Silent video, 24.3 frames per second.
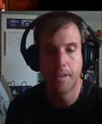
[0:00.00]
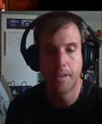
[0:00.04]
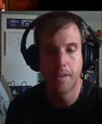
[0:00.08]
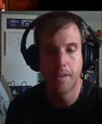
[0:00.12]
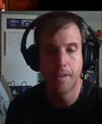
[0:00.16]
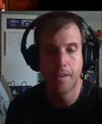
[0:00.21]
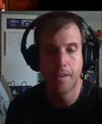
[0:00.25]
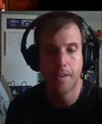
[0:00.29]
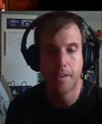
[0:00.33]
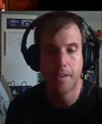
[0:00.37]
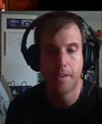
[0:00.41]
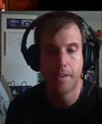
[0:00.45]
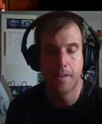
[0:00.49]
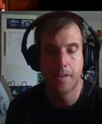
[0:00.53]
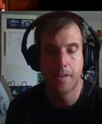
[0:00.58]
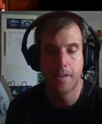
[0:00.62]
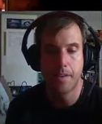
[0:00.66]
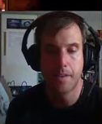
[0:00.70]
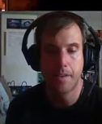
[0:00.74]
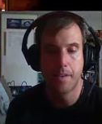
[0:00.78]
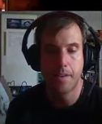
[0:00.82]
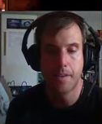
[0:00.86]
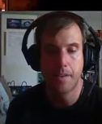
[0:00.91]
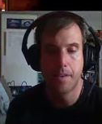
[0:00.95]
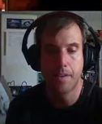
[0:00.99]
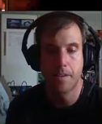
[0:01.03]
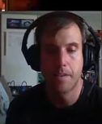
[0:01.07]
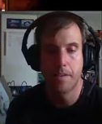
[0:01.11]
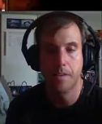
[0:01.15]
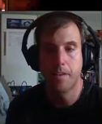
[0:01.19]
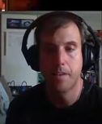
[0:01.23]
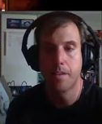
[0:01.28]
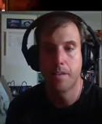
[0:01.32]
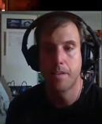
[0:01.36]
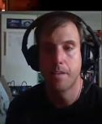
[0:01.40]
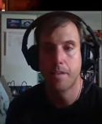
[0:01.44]

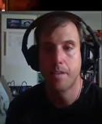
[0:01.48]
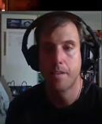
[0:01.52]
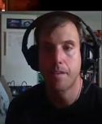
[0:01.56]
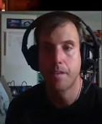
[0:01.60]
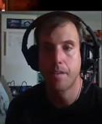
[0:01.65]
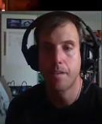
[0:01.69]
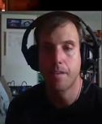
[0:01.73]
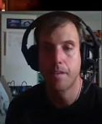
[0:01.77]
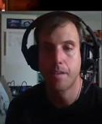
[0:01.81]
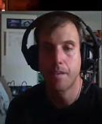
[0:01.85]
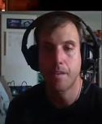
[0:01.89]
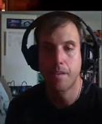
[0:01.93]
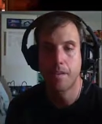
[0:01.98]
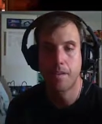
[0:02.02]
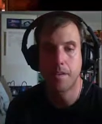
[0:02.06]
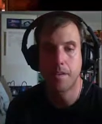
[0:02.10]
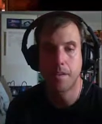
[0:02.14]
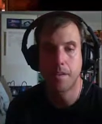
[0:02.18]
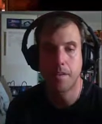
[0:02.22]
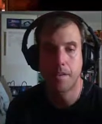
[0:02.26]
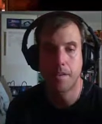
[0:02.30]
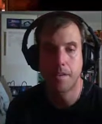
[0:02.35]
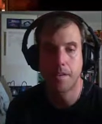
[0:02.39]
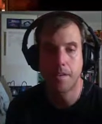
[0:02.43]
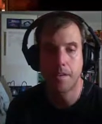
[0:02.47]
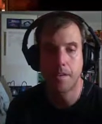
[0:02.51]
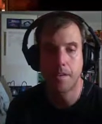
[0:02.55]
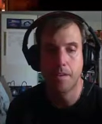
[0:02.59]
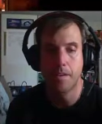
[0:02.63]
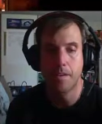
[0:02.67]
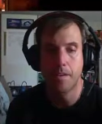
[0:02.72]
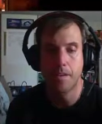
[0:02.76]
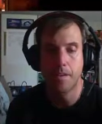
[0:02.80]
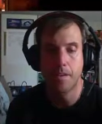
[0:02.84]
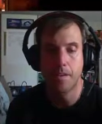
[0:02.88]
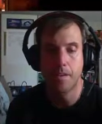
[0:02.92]

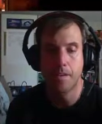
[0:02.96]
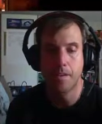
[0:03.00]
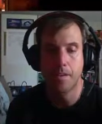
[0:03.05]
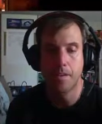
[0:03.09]
[no speech]